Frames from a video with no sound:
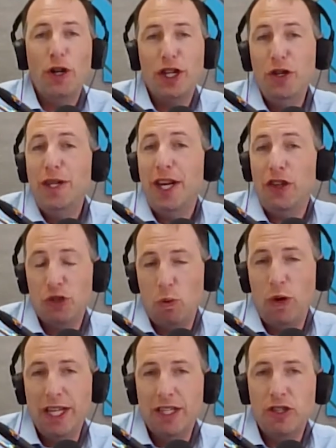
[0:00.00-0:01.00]
Can you tell us
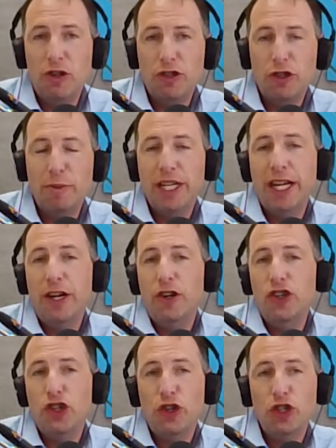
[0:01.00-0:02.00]
what is long-term care
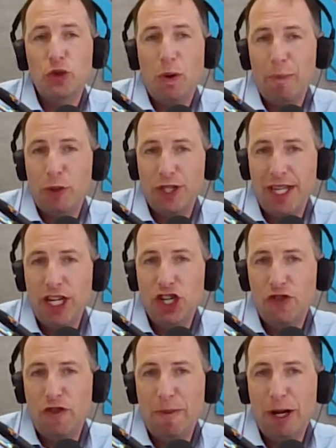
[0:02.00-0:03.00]
insurance, what percentage
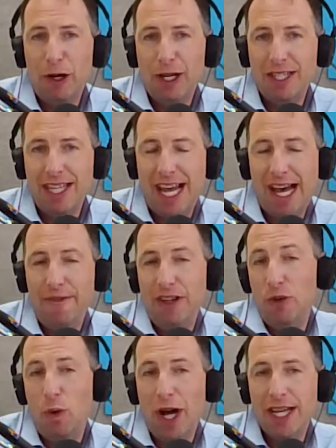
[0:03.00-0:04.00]
of Americans have it,
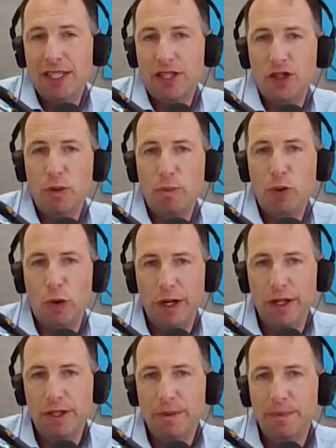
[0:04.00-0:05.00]
and why is it so
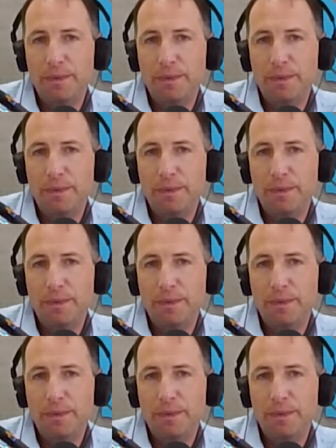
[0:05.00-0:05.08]
important?